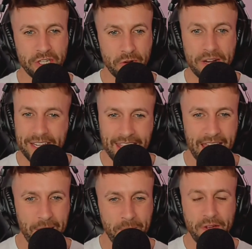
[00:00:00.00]
you're in a
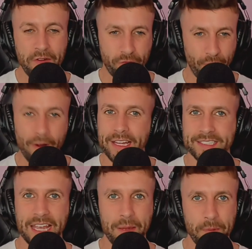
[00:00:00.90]
game for
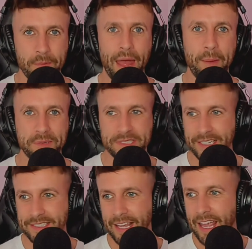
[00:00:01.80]
entertainment
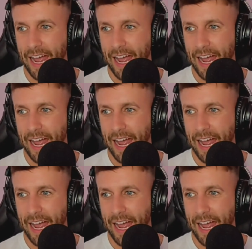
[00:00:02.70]
purposes